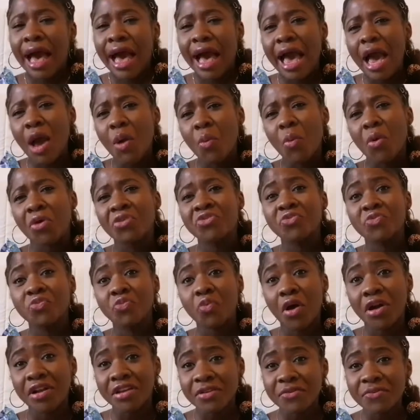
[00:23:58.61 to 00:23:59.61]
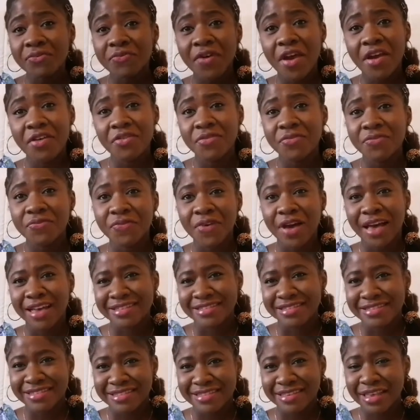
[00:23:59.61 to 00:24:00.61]
I was running very
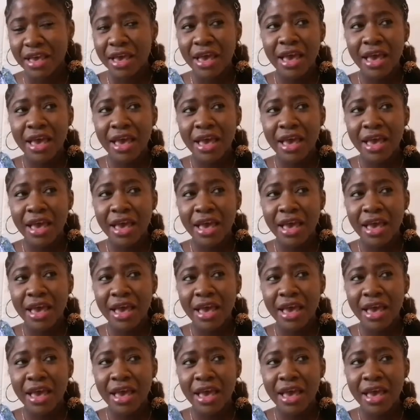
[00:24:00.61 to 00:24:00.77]
fast.